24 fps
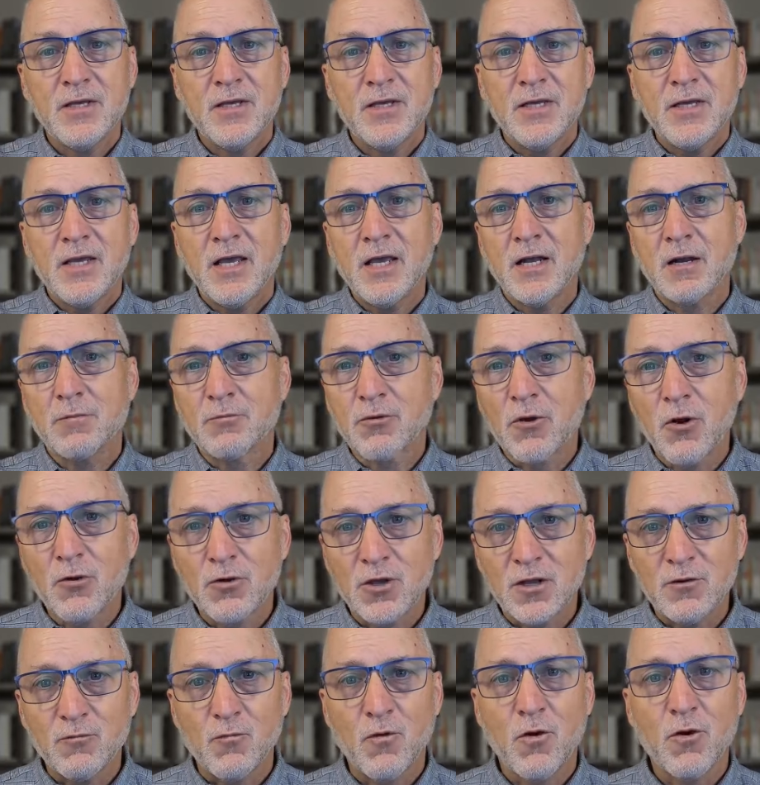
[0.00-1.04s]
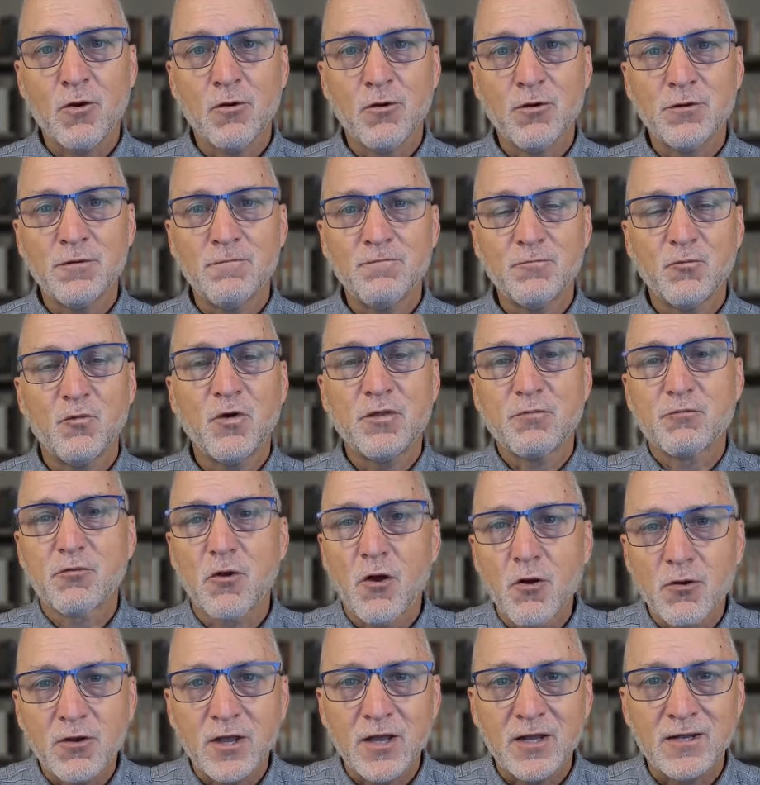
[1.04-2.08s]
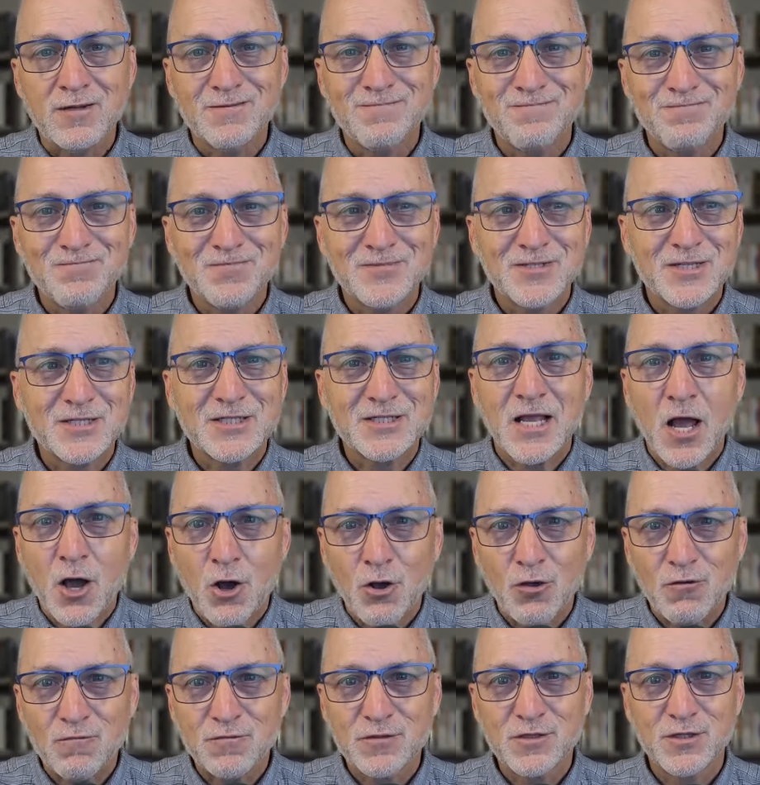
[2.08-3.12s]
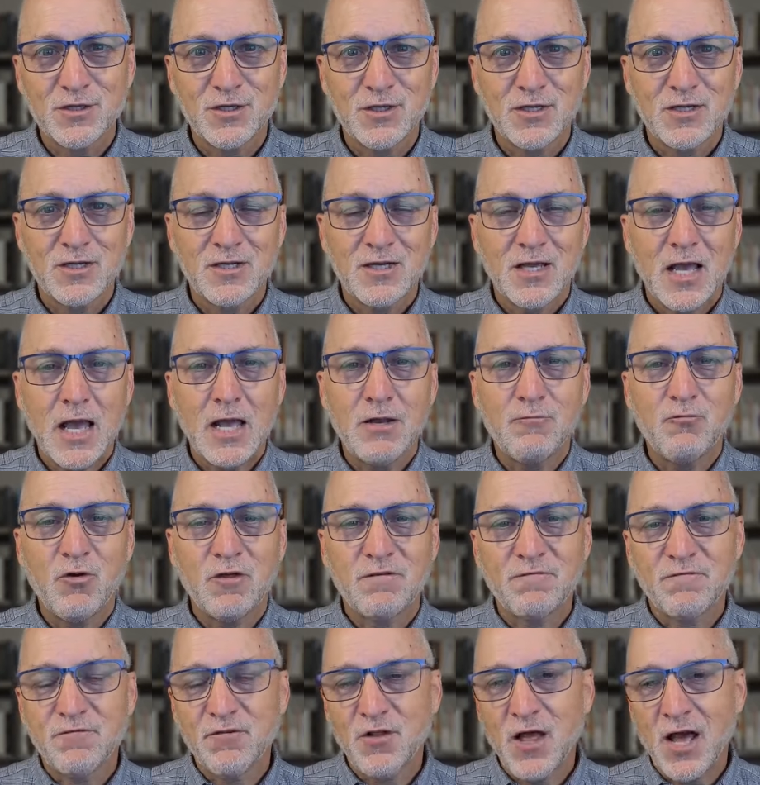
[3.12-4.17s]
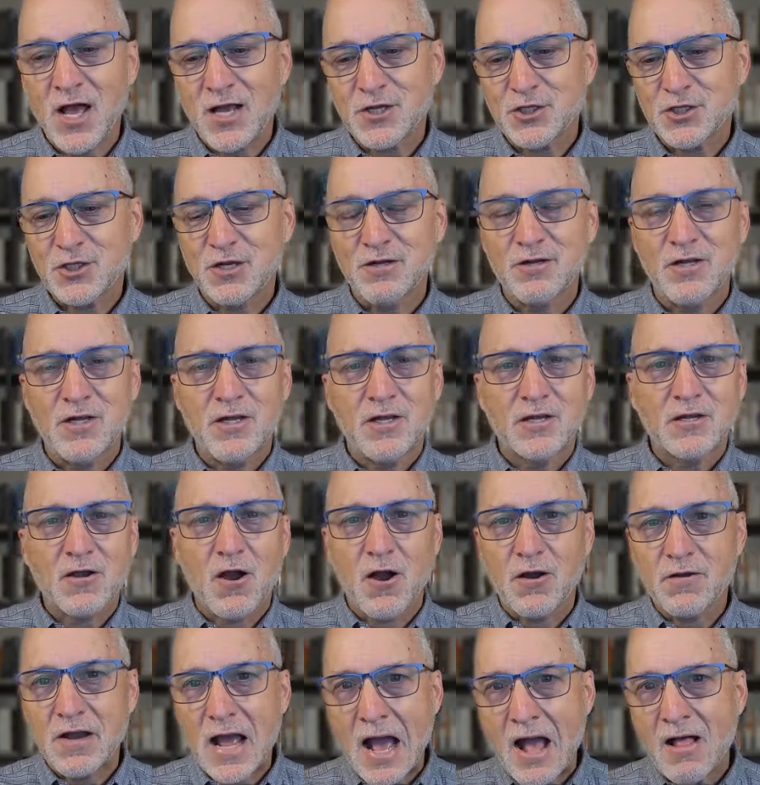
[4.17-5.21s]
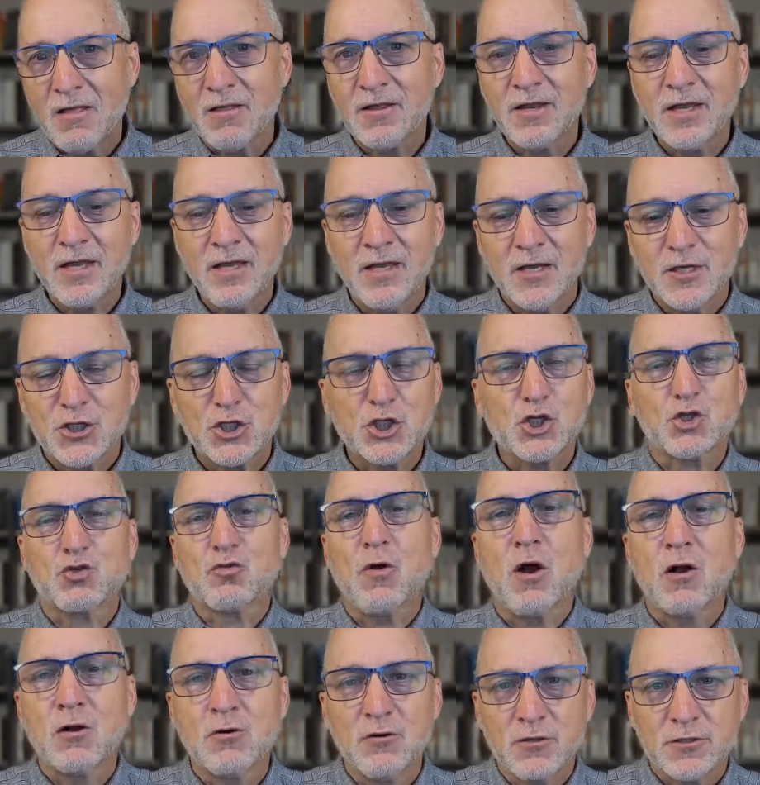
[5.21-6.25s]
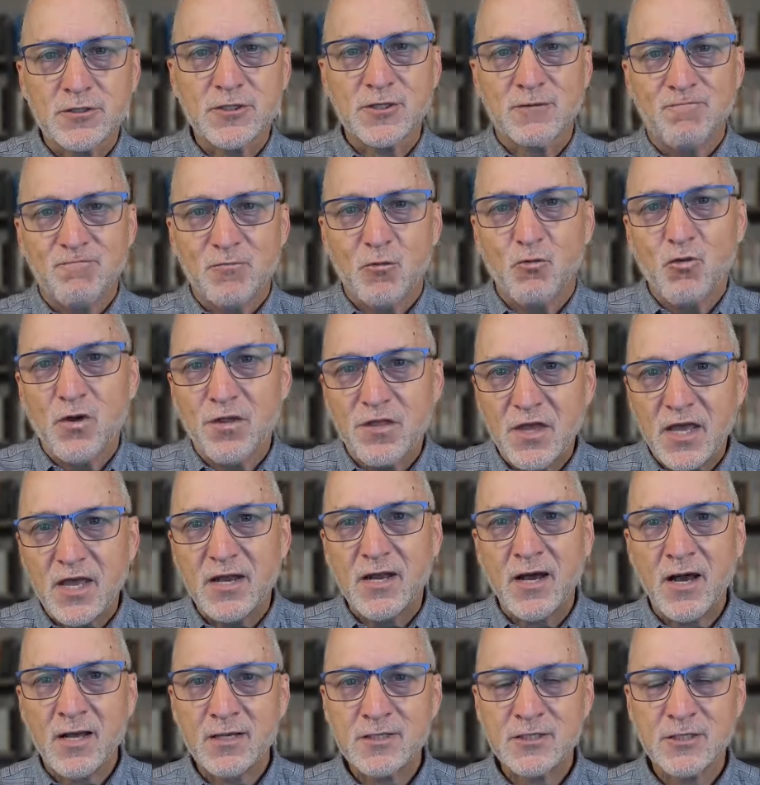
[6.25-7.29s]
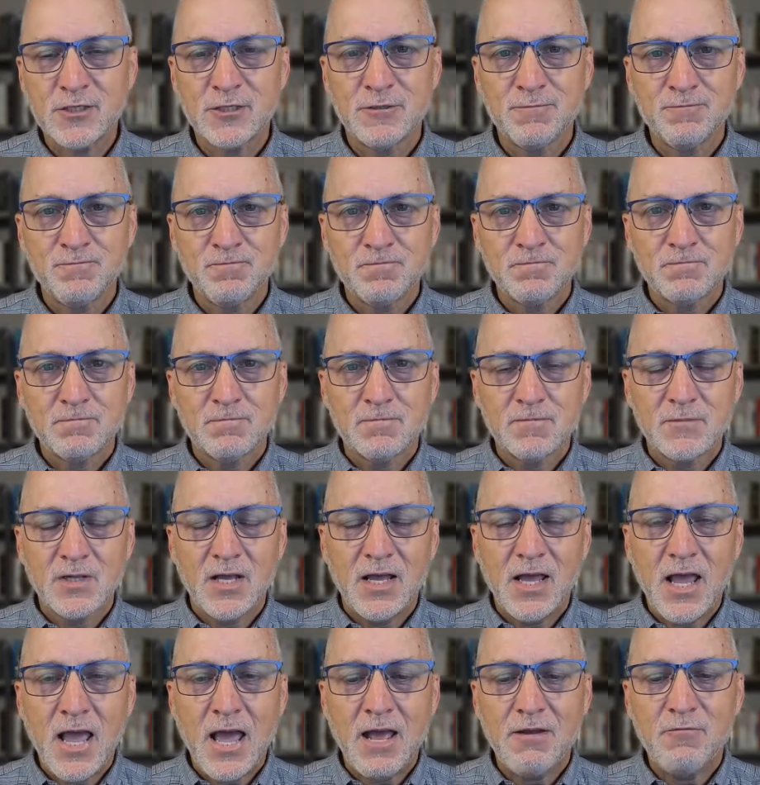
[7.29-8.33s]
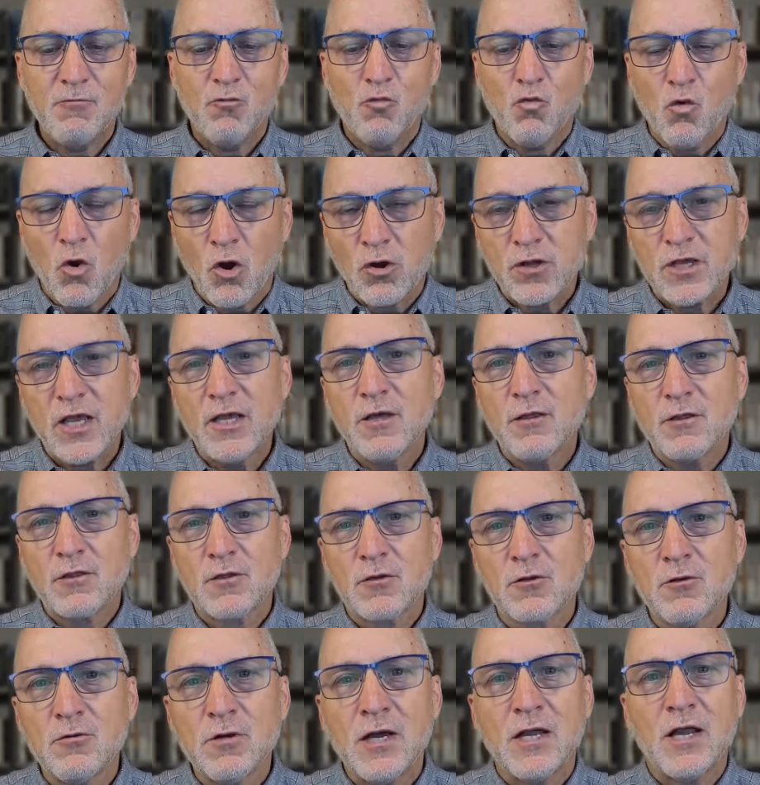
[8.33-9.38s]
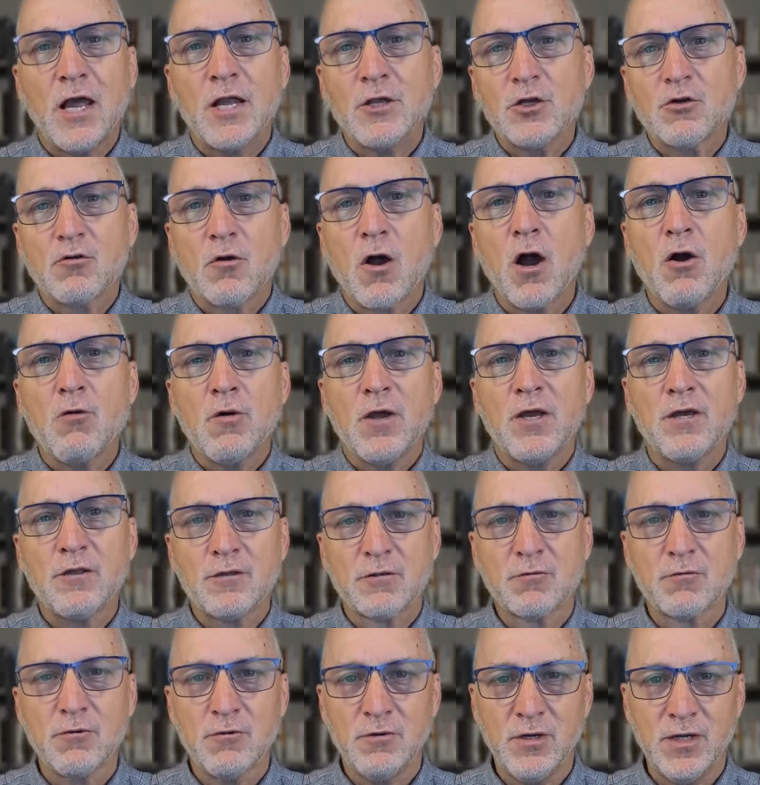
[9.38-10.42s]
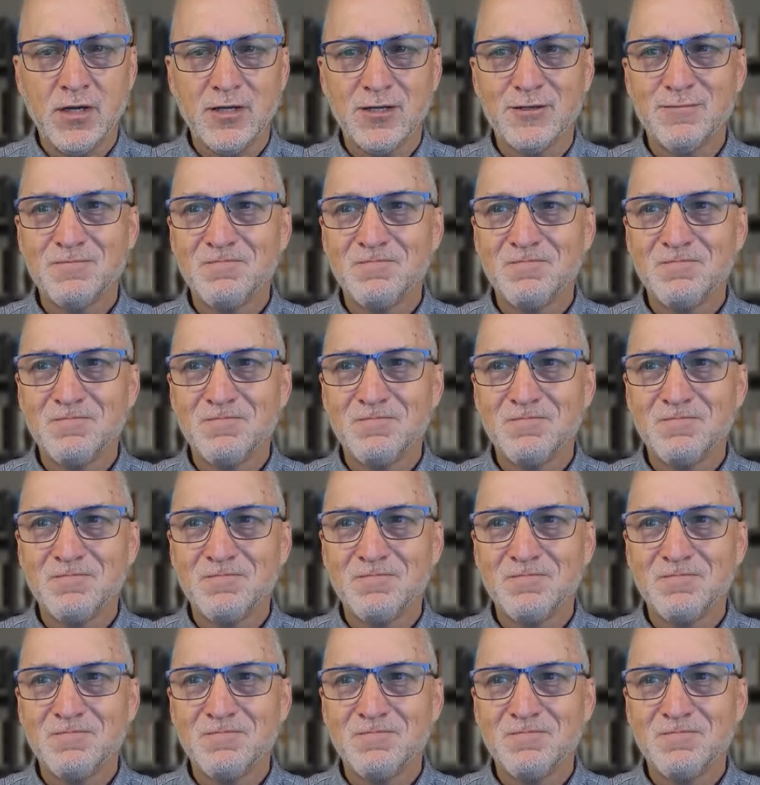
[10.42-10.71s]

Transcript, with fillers: in a broken world with broken selves and with flesh and carnality struggles within us and working through it and growing through it.